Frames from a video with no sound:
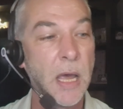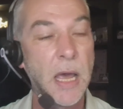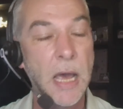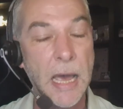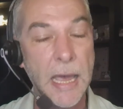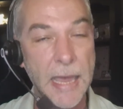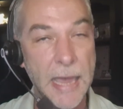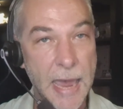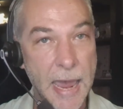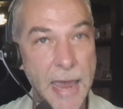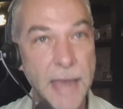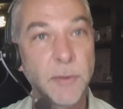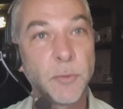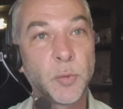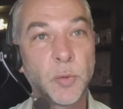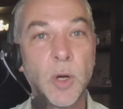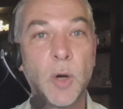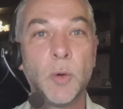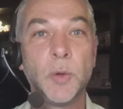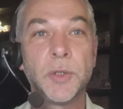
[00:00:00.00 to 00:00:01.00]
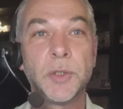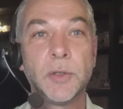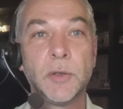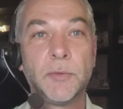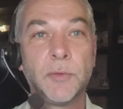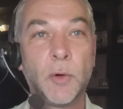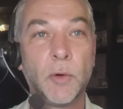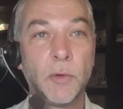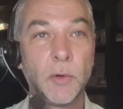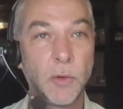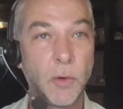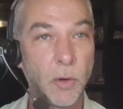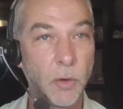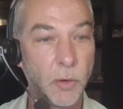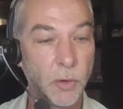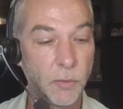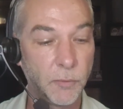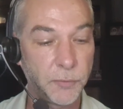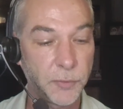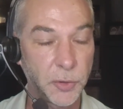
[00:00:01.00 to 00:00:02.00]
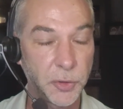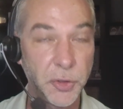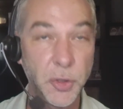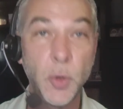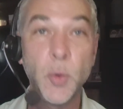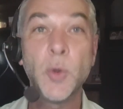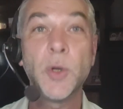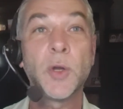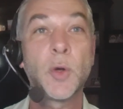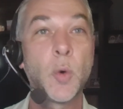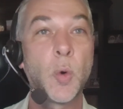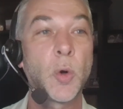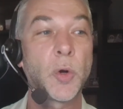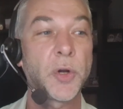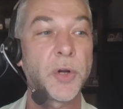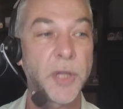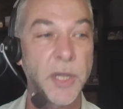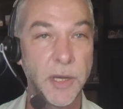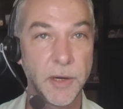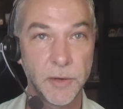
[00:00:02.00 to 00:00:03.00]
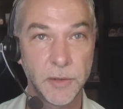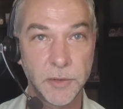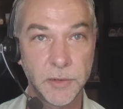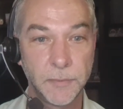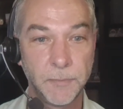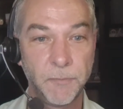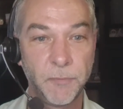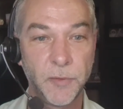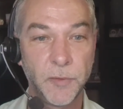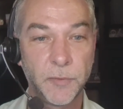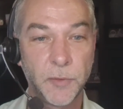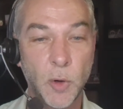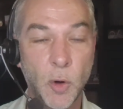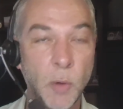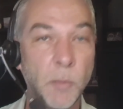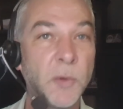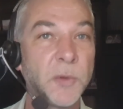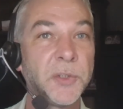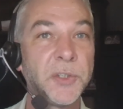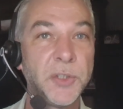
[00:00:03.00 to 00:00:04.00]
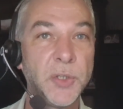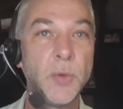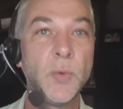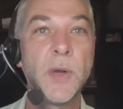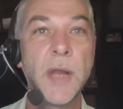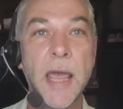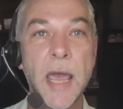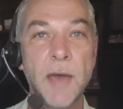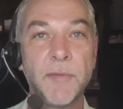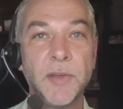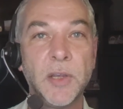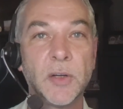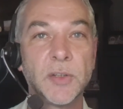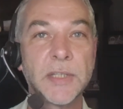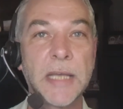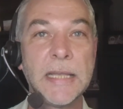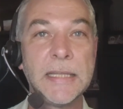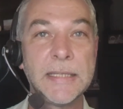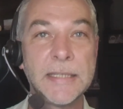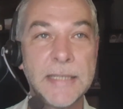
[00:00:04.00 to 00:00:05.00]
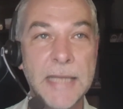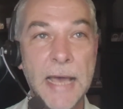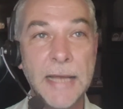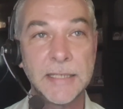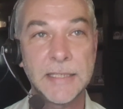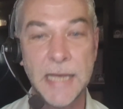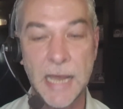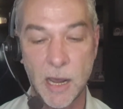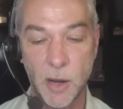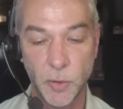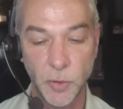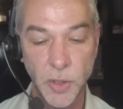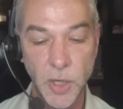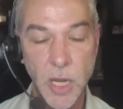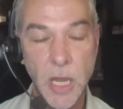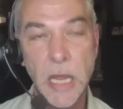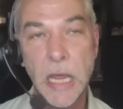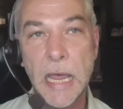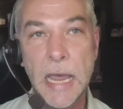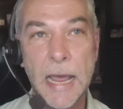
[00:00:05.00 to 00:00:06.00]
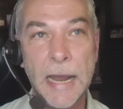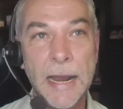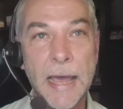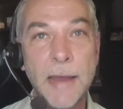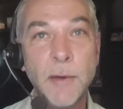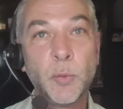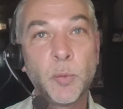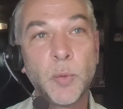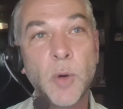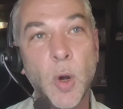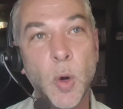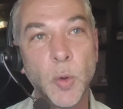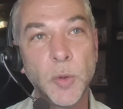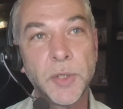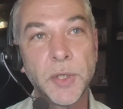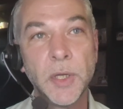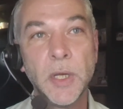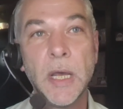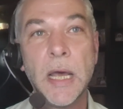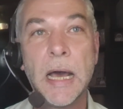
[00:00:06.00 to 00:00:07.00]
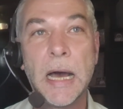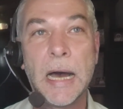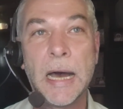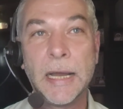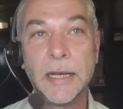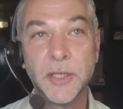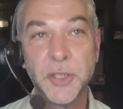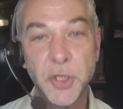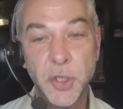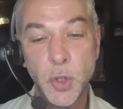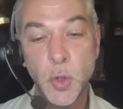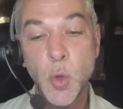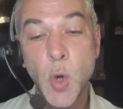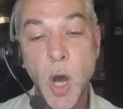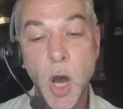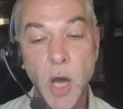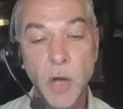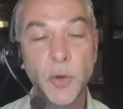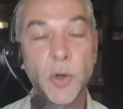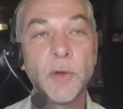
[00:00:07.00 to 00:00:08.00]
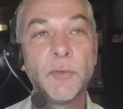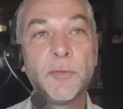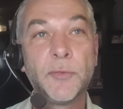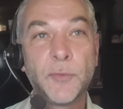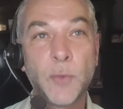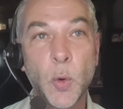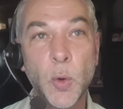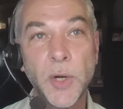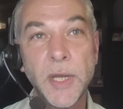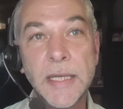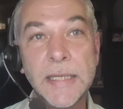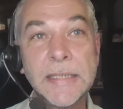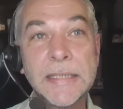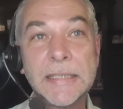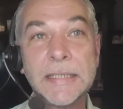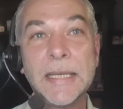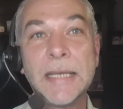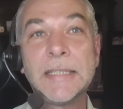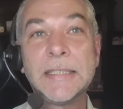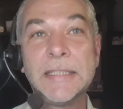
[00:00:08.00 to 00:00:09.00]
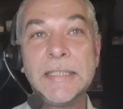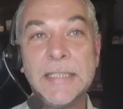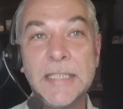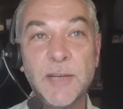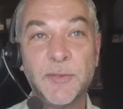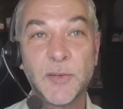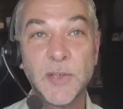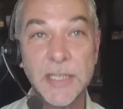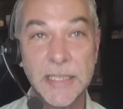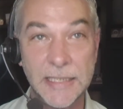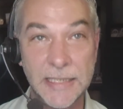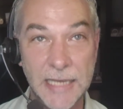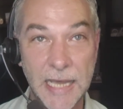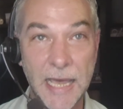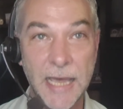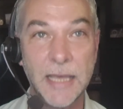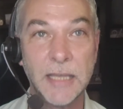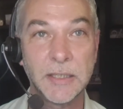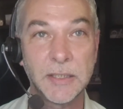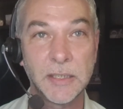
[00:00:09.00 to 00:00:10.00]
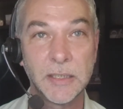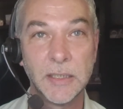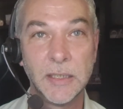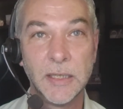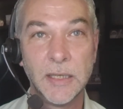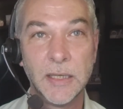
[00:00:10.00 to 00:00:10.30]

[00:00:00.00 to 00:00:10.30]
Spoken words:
I hand wrote for 2.25 years. For almost 2.5 years, I sat down and I wrote on 246 different days.